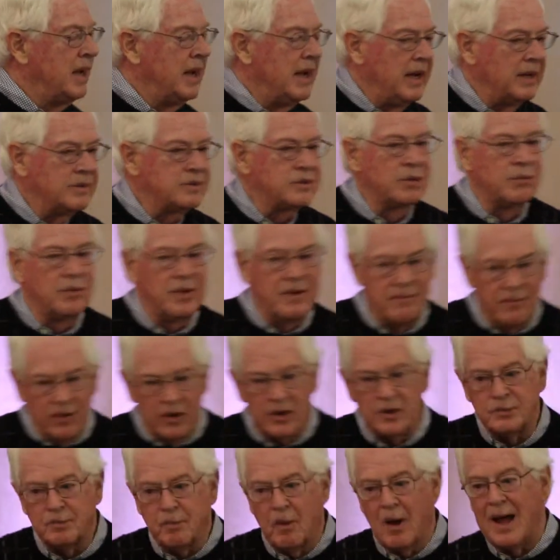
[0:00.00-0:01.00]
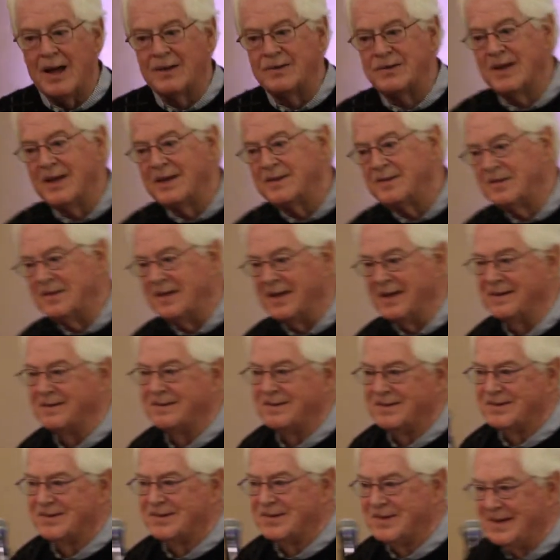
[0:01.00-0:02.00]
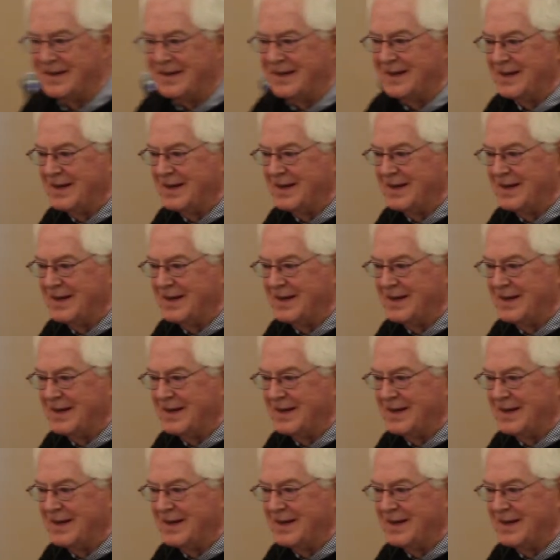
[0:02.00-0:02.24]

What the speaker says: It's a reverse process. It's